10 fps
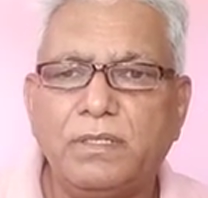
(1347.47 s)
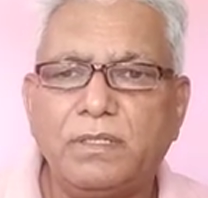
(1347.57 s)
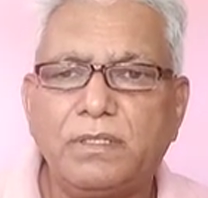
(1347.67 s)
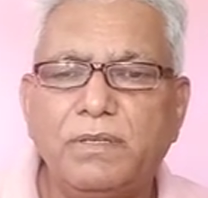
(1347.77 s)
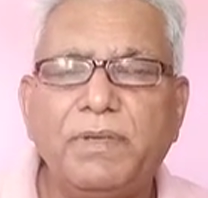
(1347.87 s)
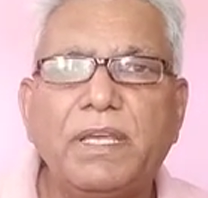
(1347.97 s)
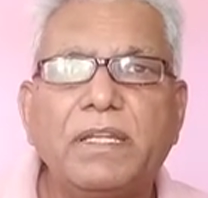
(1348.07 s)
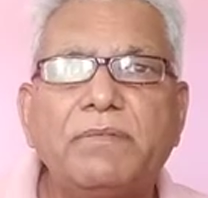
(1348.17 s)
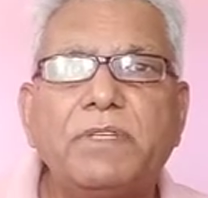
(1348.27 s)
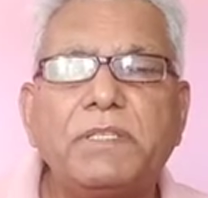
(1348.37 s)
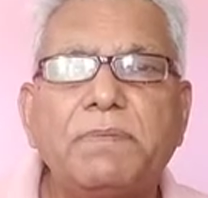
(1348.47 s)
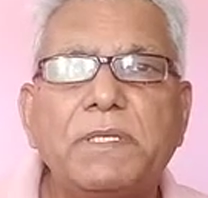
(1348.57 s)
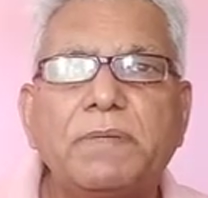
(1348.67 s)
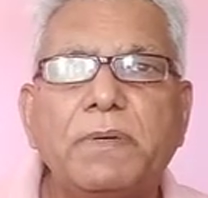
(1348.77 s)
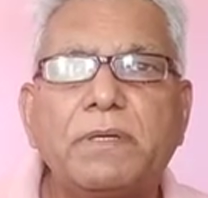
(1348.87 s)
So we can give the
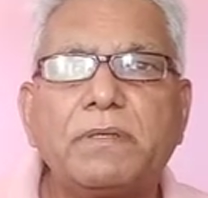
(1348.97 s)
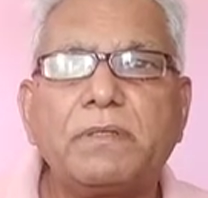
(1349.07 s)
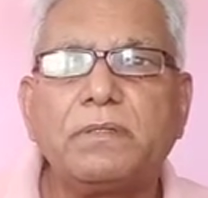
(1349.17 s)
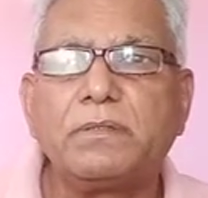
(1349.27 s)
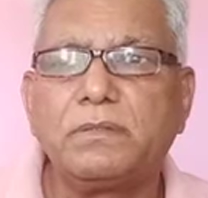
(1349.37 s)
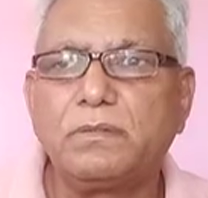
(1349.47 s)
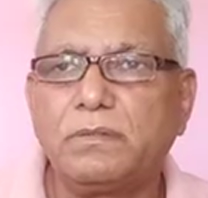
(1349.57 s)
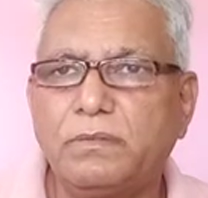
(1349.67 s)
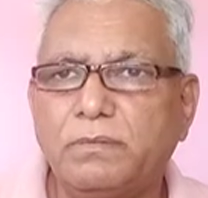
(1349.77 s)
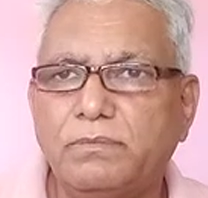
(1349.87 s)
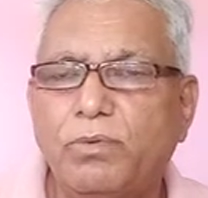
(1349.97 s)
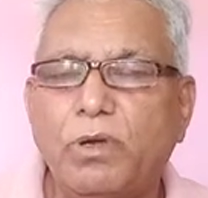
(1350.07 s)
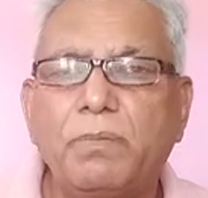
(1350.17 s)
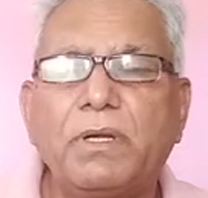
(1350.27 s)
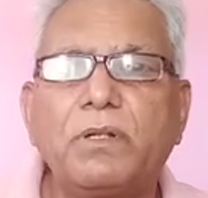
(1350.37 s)
specific
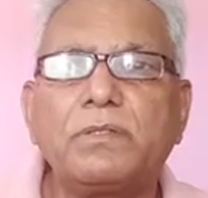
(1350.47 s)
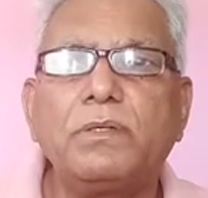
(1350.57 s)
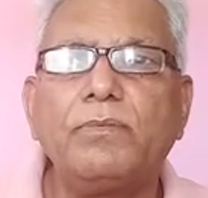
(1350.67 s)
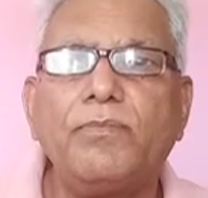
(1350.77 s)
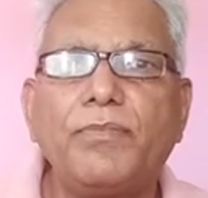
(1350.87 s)
format also,